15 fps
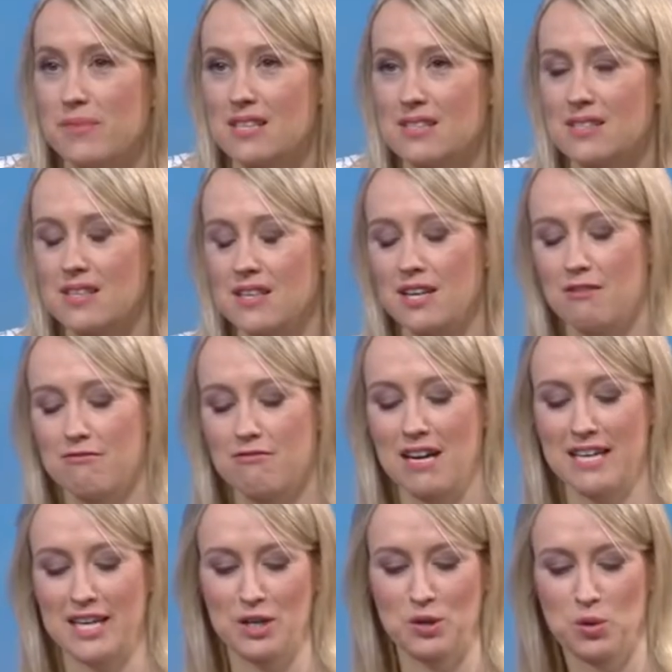That's a
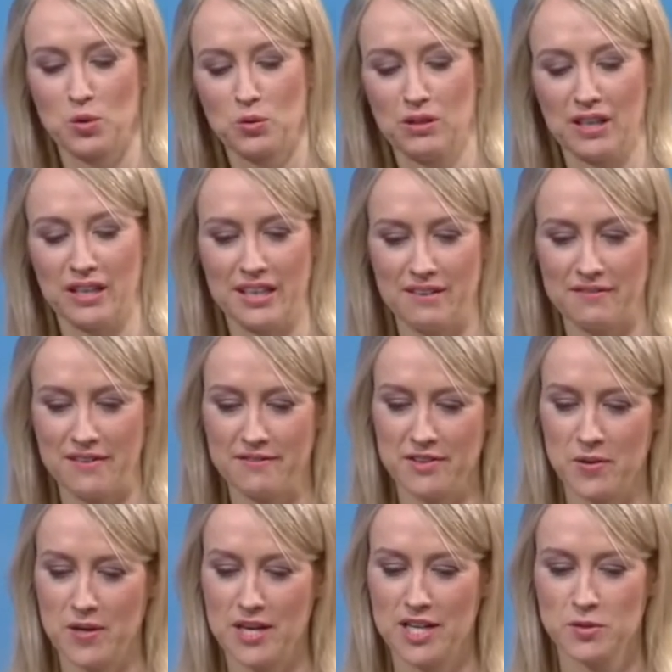rallying call, if ever
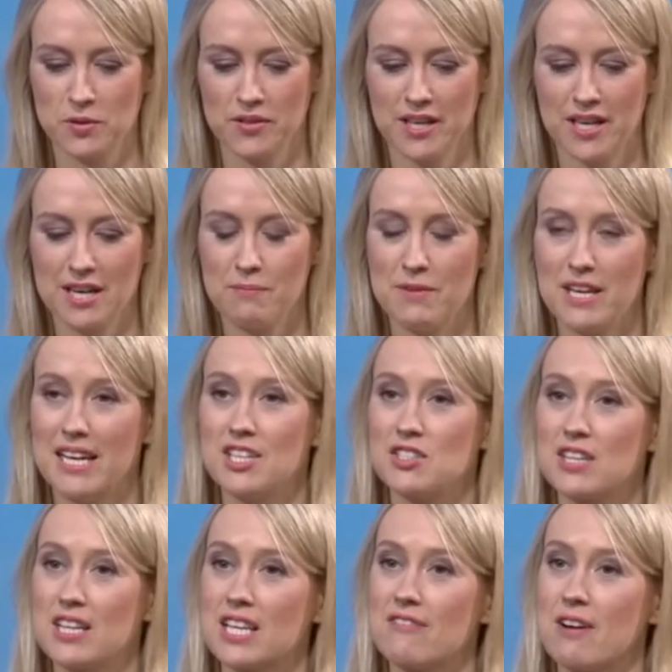you heard one. Mick Lynch,
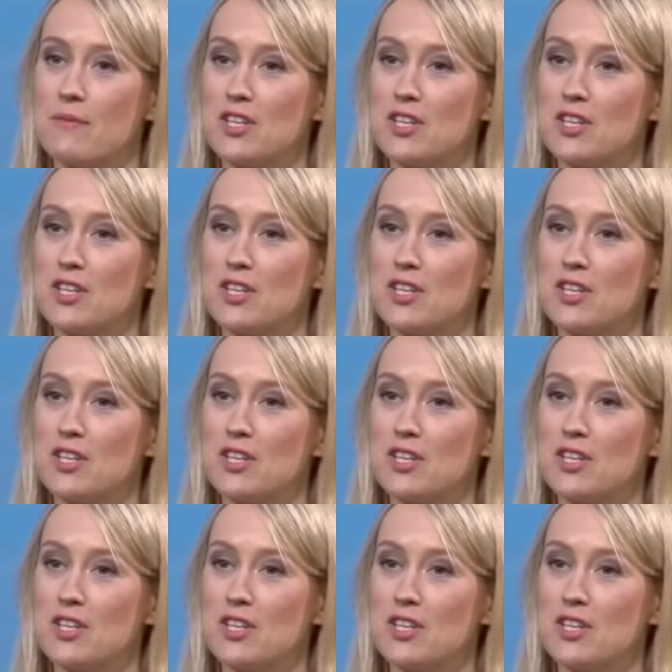thank you very